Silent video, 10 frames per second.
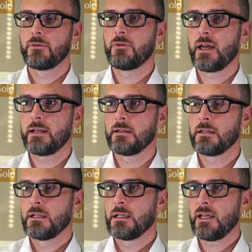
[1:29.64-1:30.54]
then
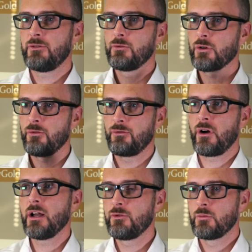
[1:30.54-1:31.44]
if you've got
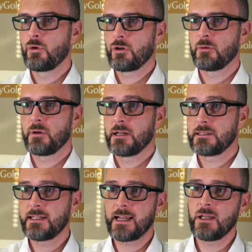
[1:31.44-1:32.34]
5 or more
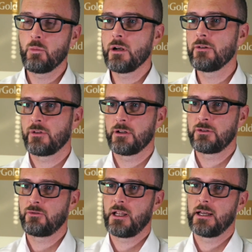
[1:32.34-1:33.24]
occupiers in any one of
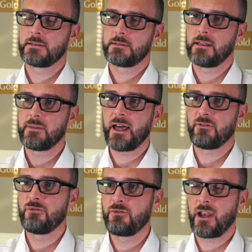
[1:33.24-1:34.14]
those flats, then
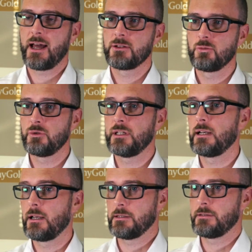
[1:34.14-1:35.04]
that flat will need
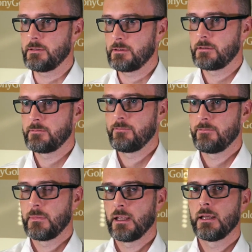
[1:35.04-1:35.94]
a license.
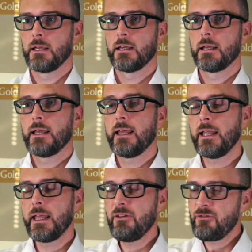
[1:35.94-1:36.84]

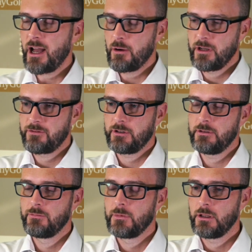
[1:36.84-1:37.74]
If,
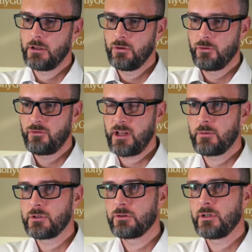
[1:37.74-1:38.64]
however, your
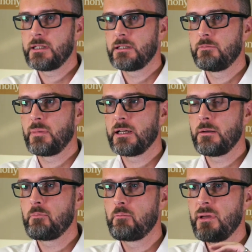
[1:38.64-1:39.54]
flat was created
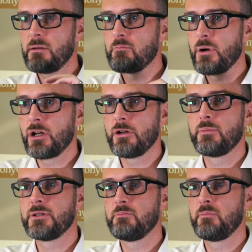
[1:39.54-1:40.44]
by being
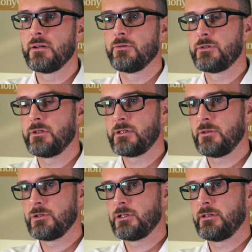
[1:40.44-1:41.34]
purpose-built, so
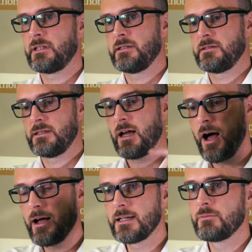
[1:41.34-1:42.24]
someone turned around and said,
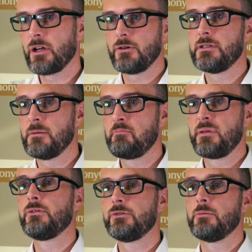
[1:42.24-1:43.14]
I am going to
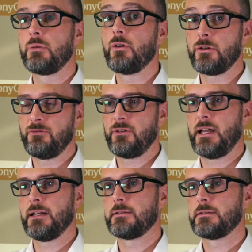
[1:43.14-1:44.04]
build a block of
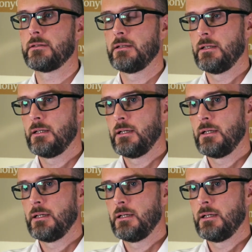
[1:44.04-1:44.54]
flats,